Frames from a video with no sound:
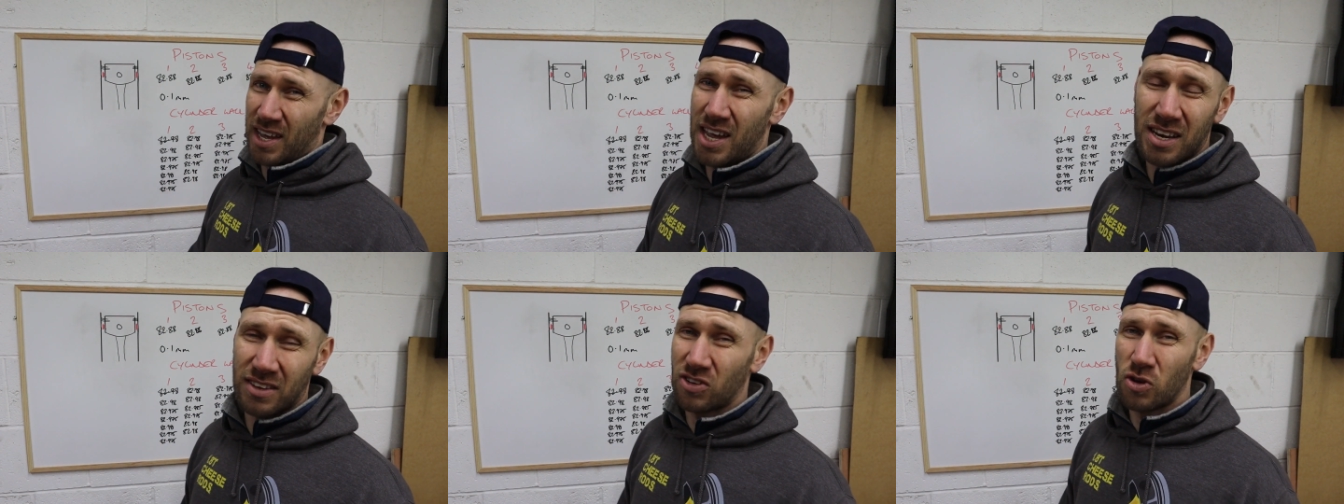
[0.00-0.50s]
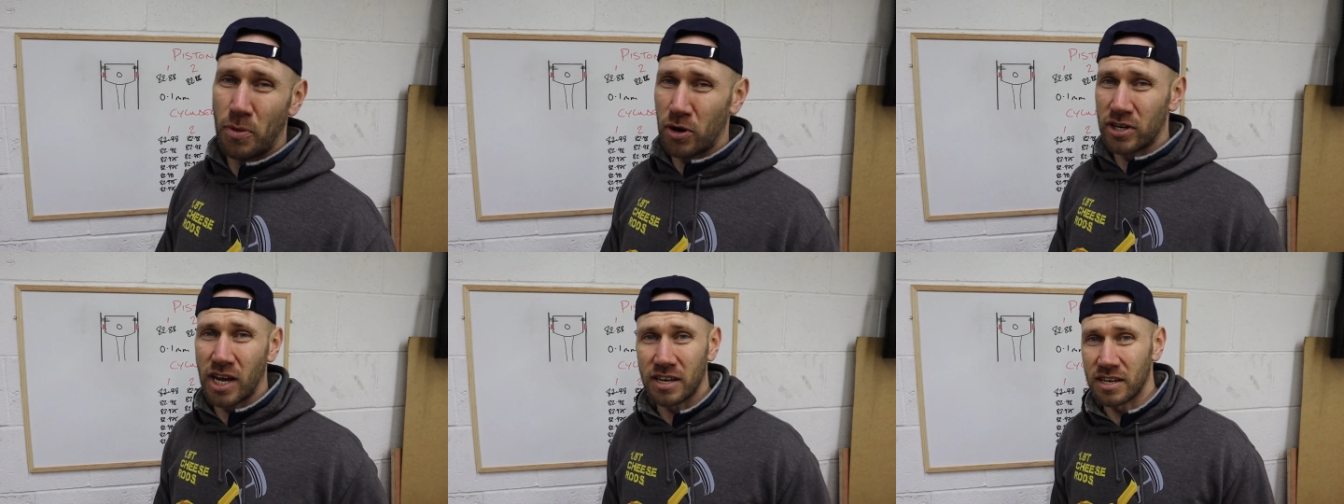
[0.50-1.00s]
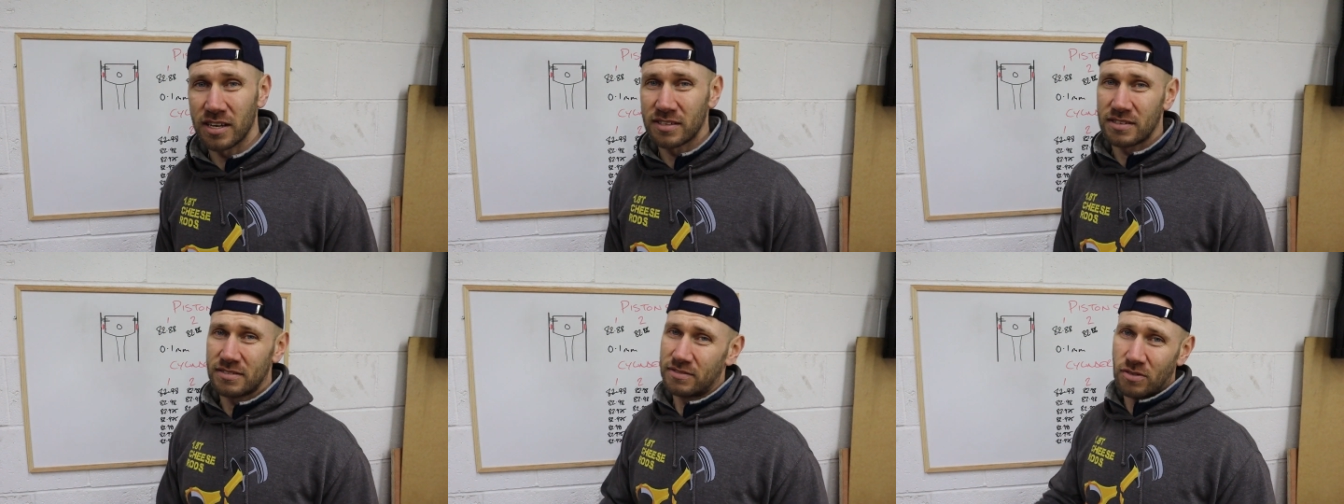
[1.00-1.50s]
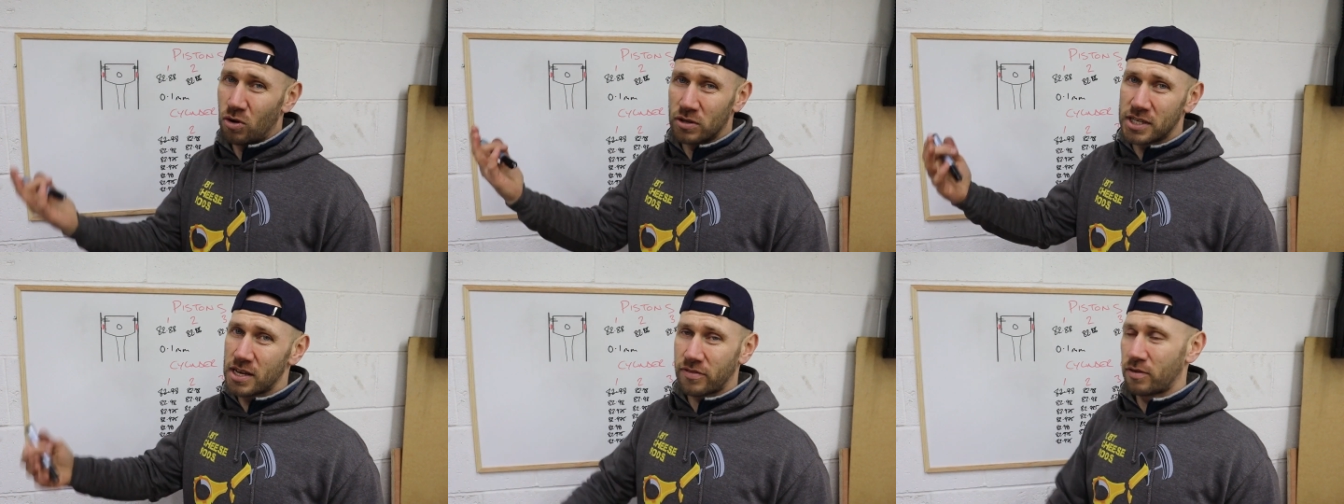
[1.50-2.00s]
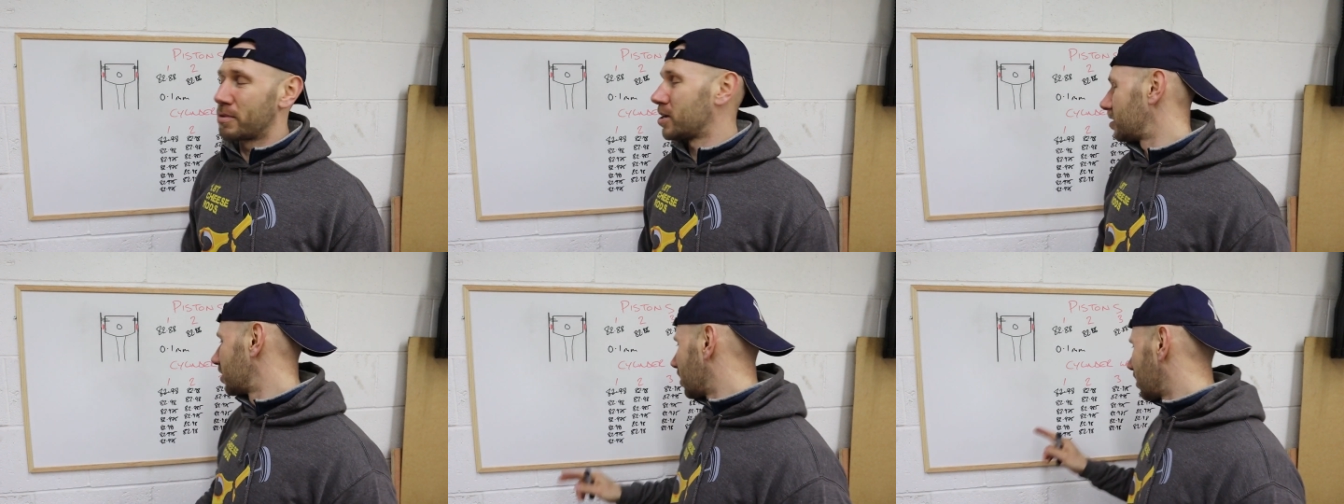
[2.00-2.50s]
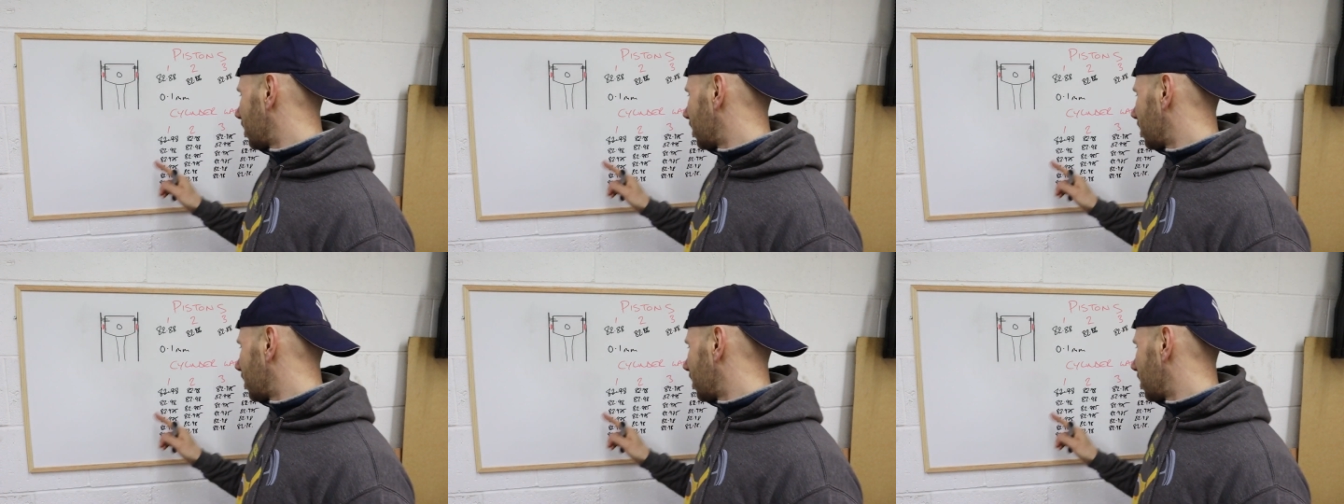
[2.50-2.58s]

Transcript: 82.98 all day for me